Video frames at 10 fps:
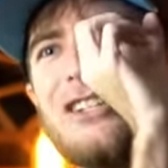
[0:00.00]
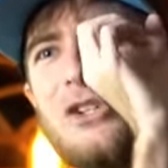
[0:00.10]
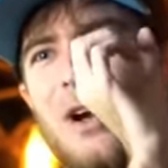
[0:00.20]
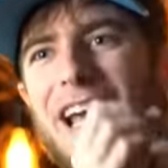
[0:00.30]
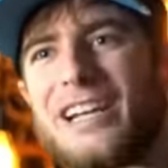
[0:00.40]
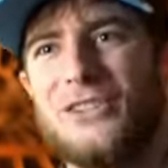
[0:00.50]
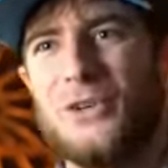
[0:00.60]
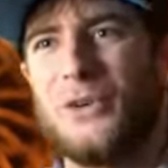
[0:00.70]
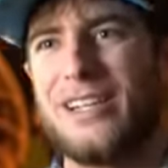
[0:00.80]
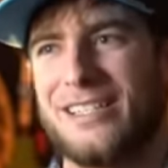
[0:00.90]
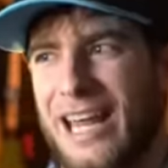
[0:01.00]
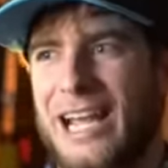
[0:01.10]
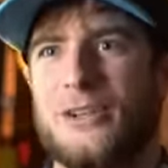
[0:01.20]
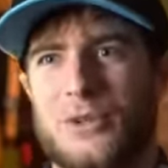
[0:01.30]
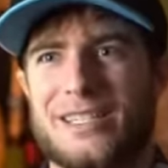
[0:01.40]
trying to because
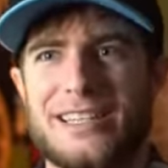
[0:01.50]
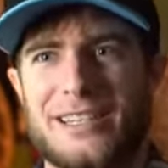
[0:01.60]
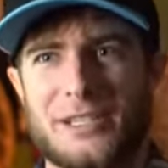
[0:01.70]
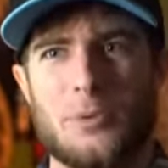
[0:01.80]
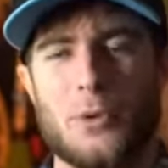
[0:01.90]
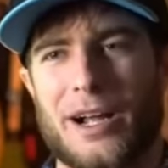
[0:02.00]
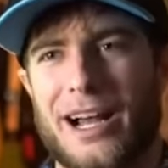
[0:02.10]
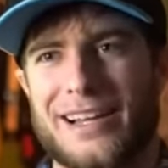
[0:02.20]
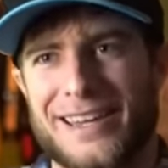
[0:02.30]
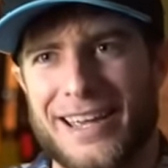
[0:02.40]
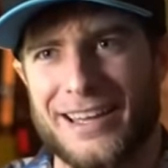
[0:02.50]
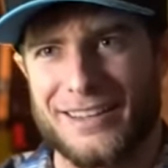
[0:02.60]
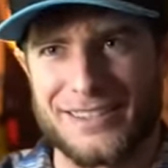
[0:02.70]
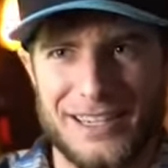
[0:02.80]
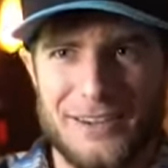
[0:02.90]
nitrous hit this poor guy's
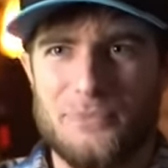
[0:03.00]
hands.